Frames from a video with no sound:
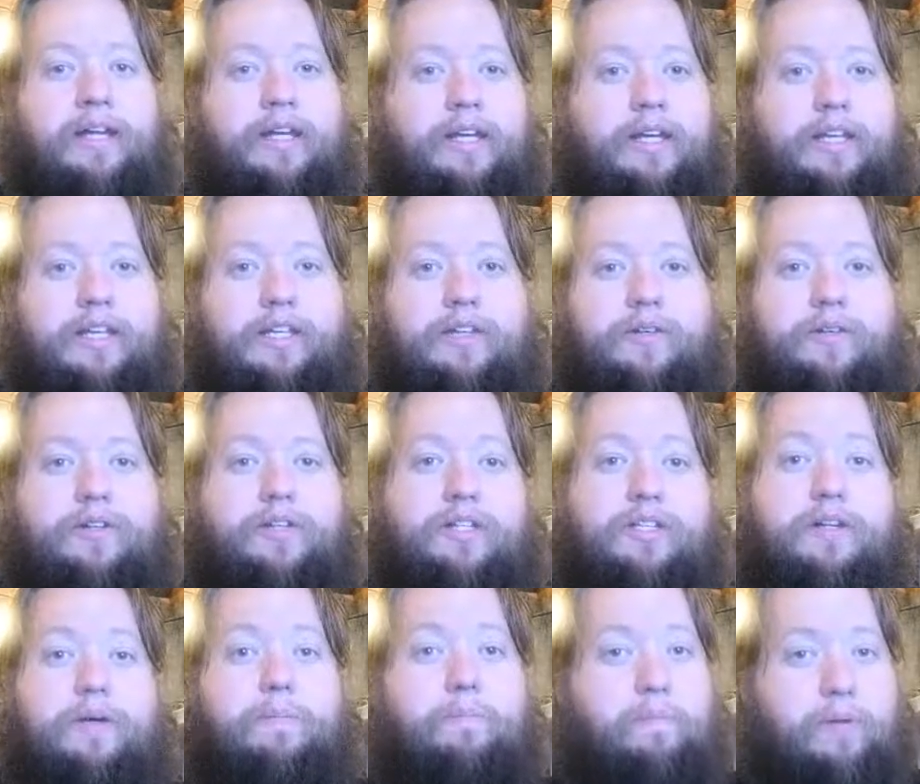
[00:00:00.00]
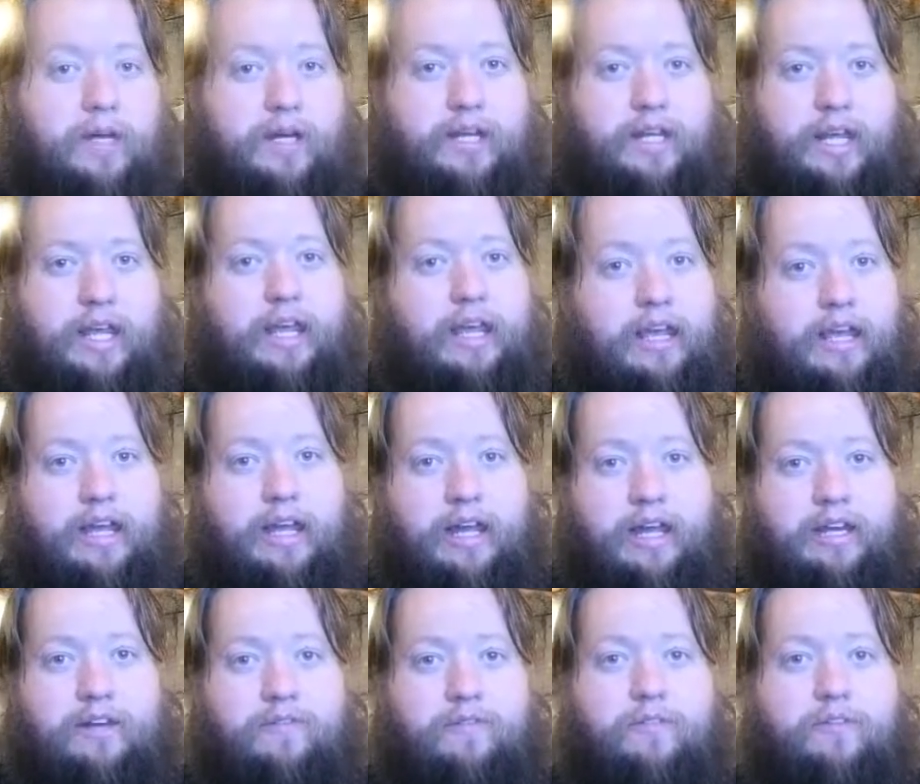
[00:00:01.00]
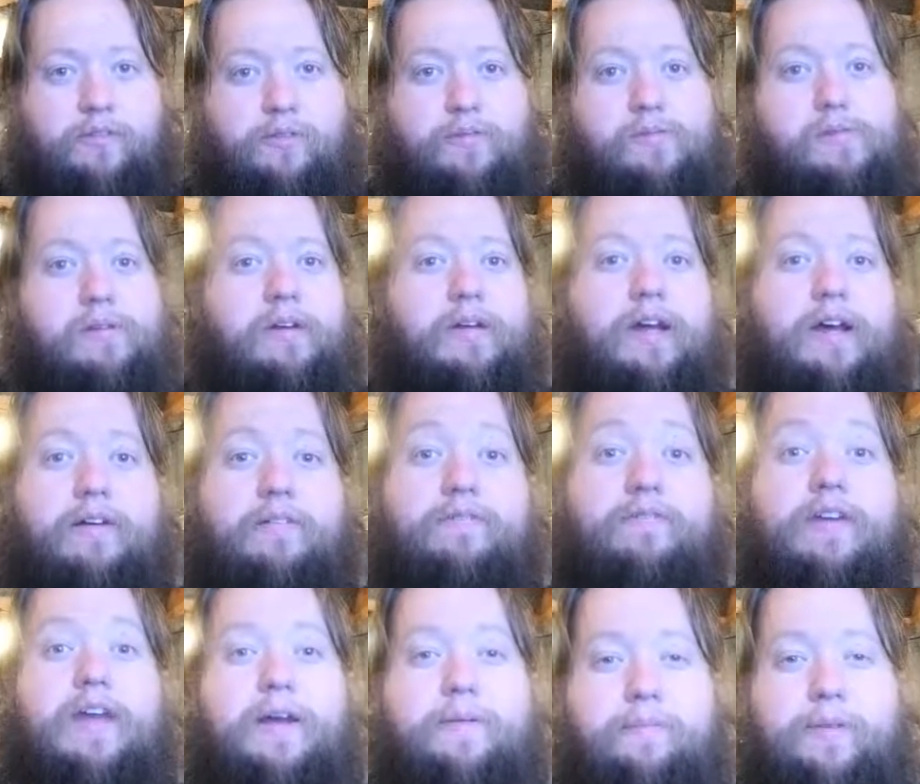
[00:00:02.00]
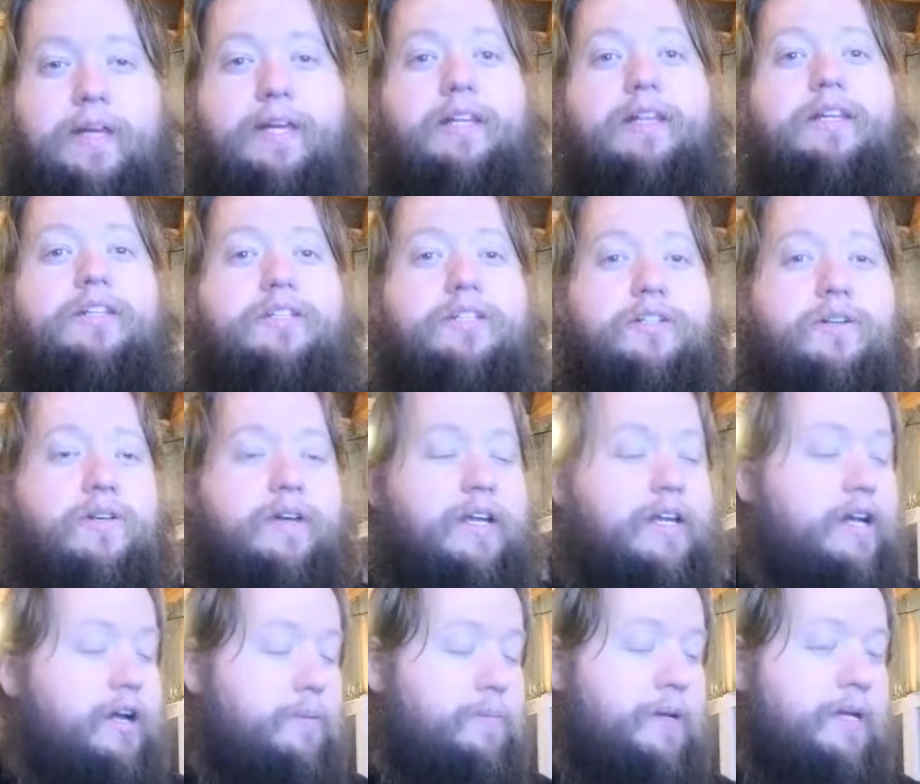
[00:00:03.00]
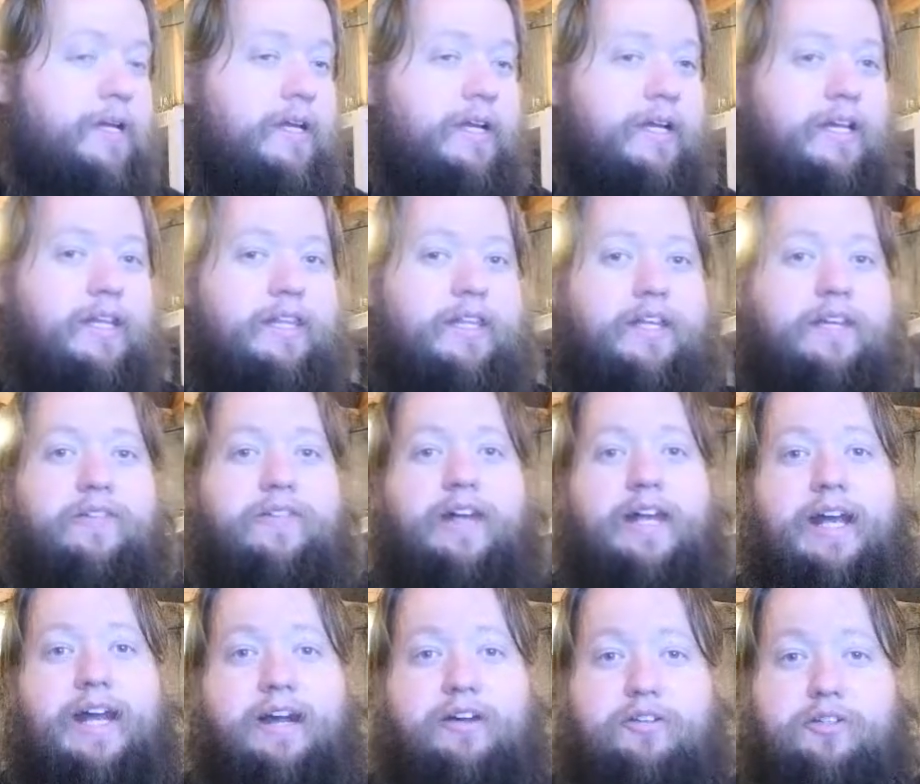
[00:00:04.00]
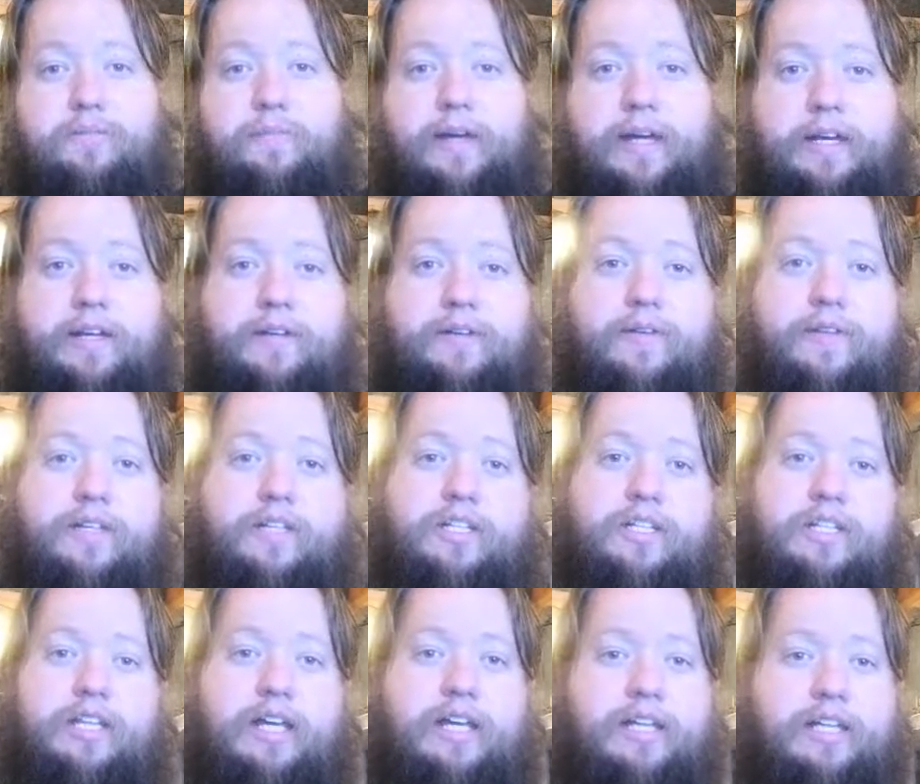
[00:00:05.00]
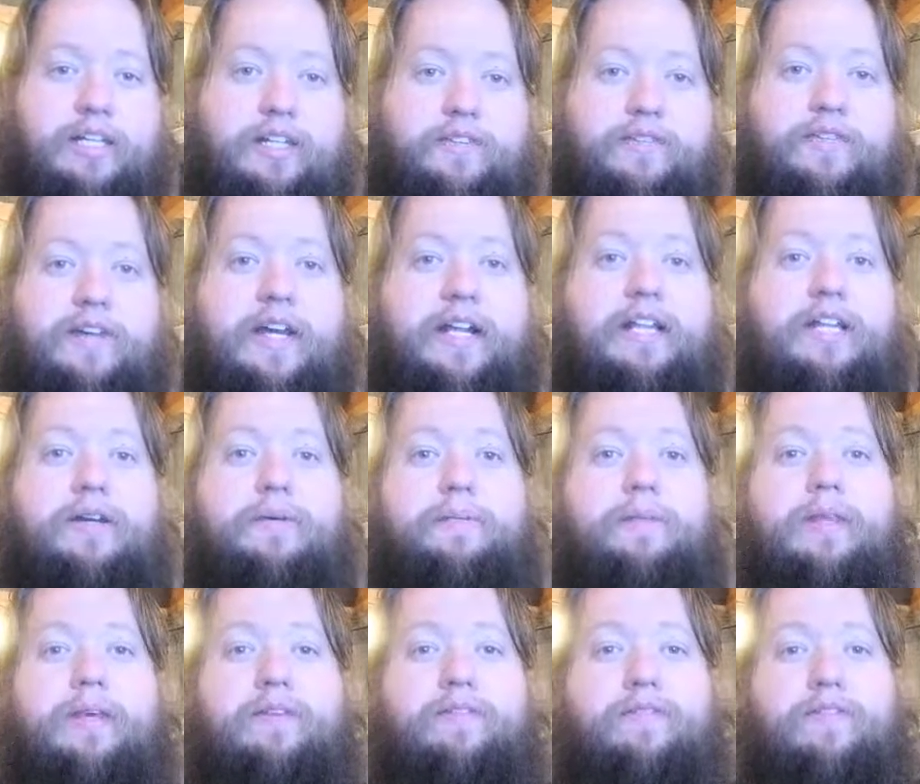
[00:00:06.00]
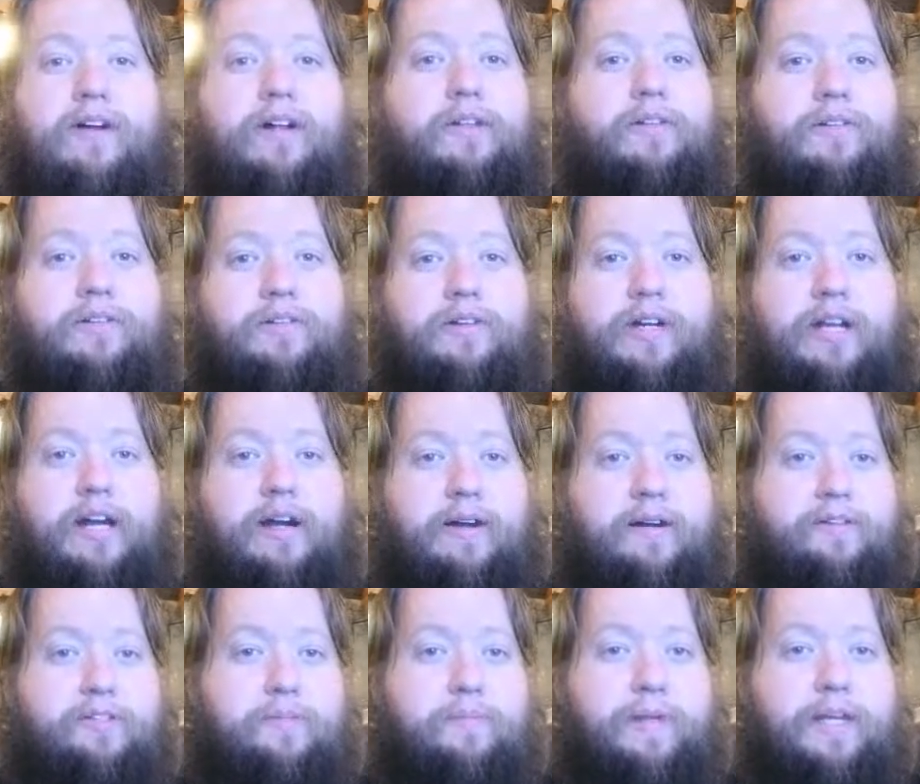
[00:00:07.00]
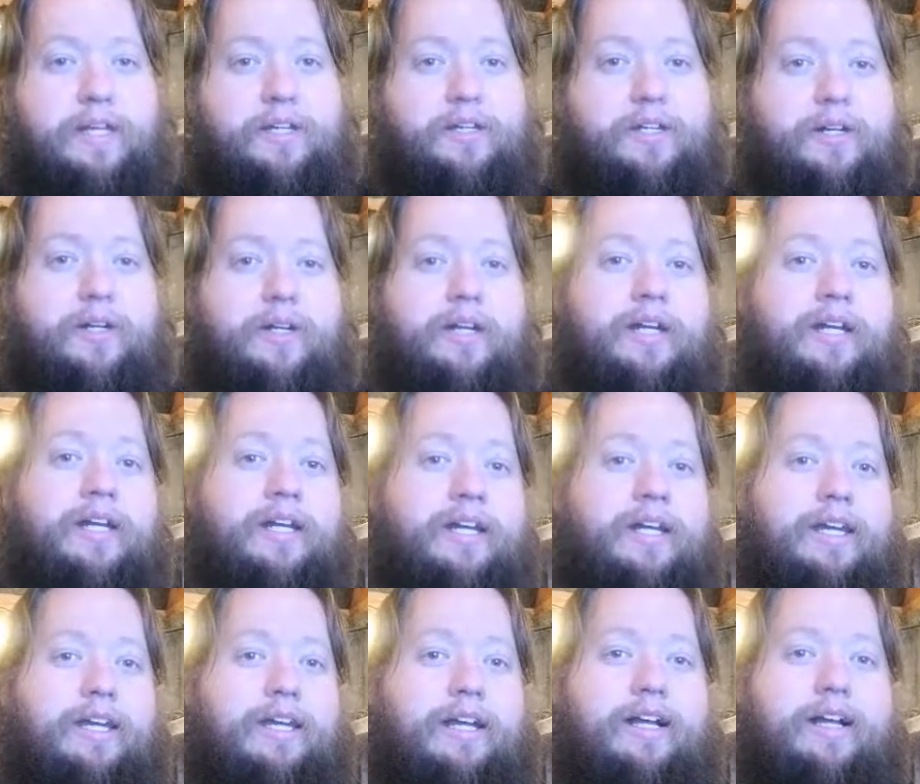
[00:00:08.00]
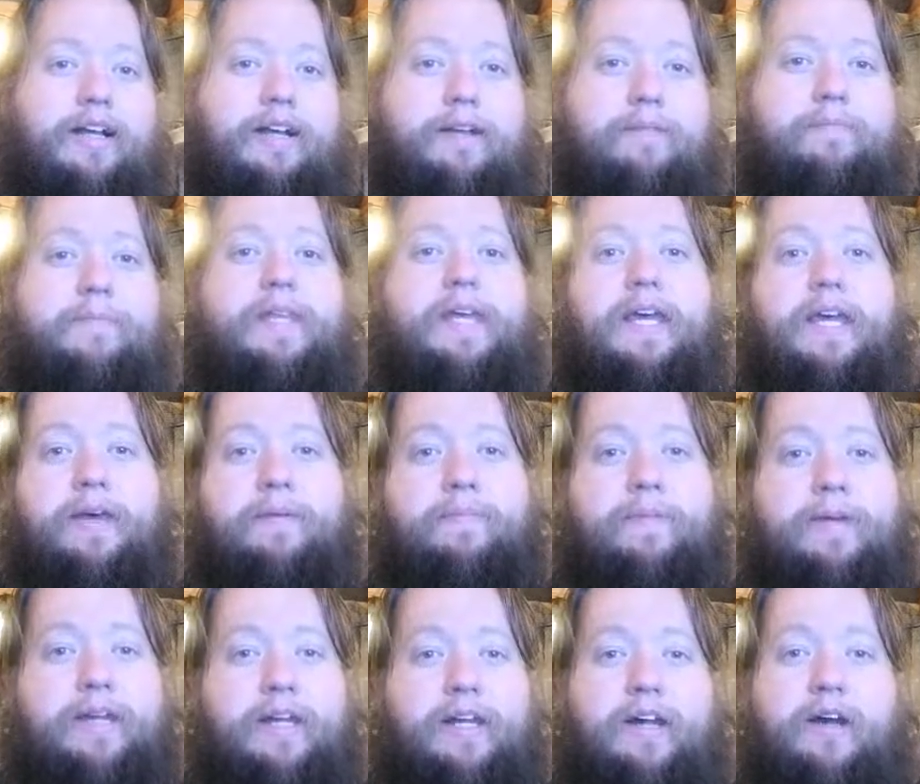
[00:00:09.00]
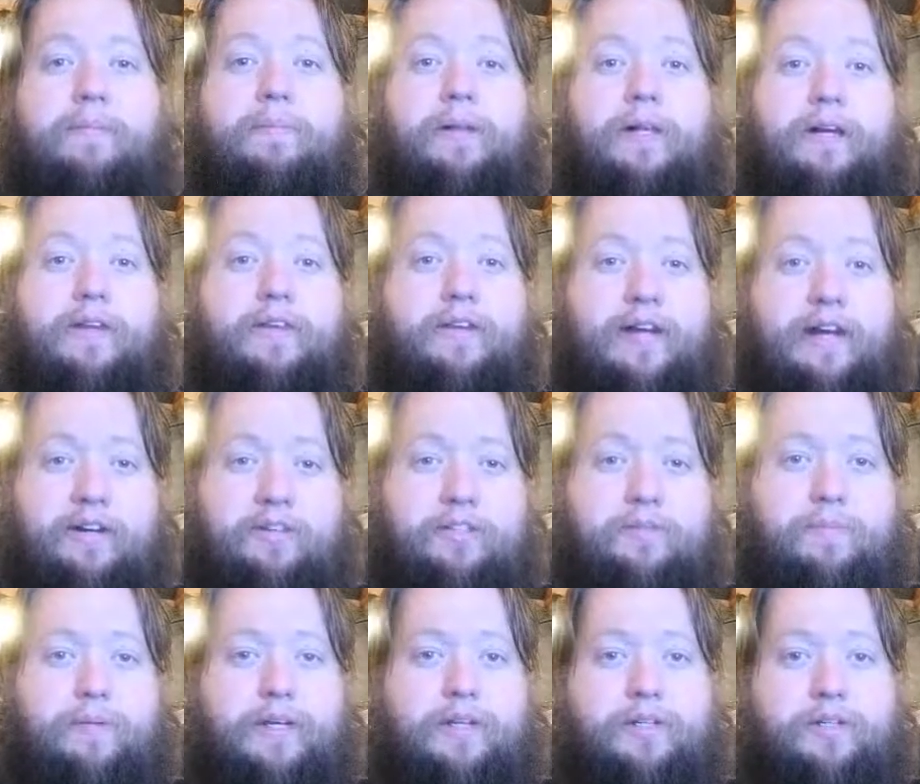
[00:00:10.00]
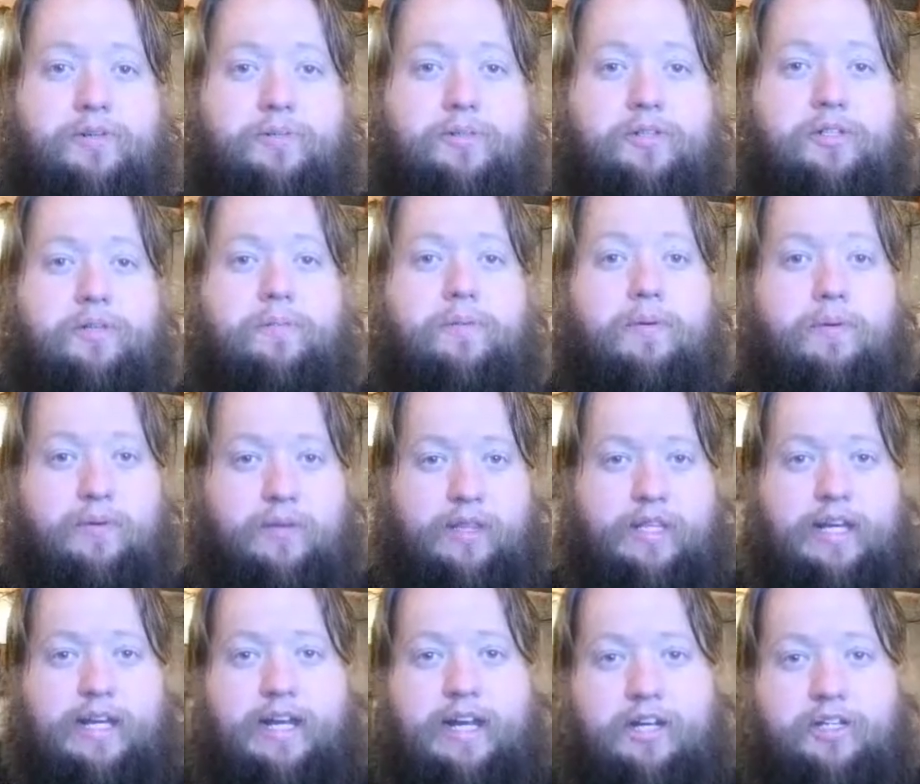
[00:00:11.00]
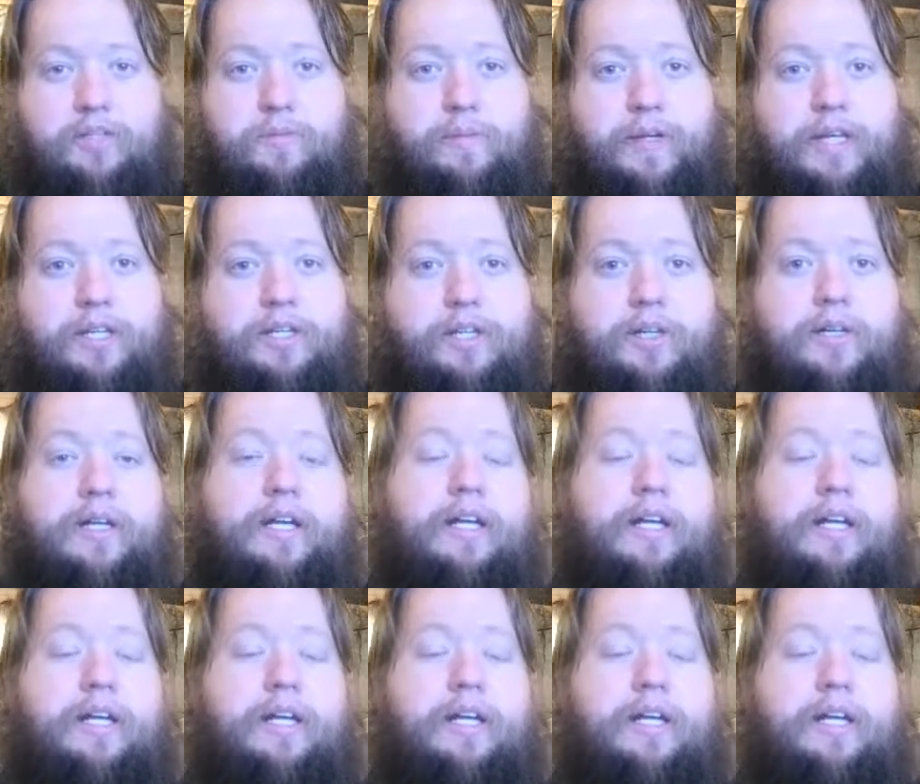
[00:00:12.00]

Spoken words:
You're just a budding kind of family that's starting up. Then you've got a house minor that's slightly developed. They fall under a house major. Them and a couple other house minors will support that house major.